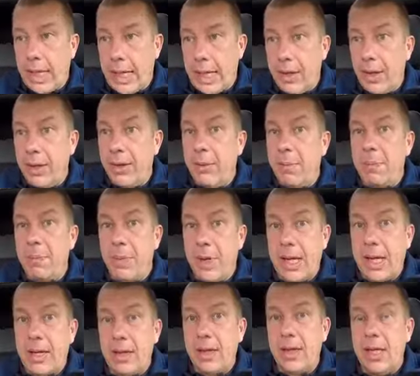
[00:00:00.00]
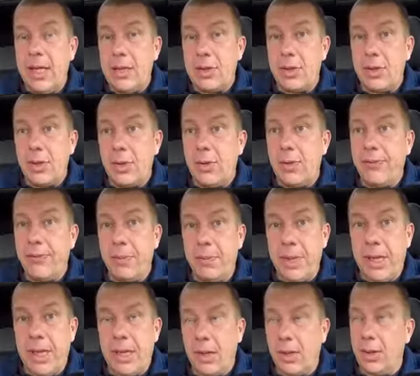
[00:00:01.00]
Another big issue for
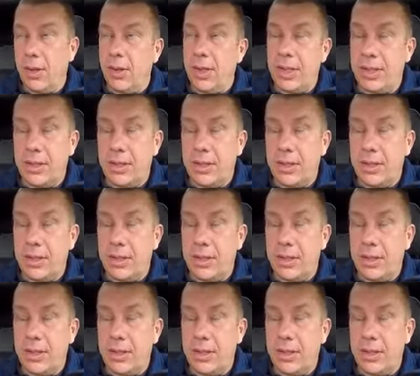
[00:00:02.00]
me, oh no,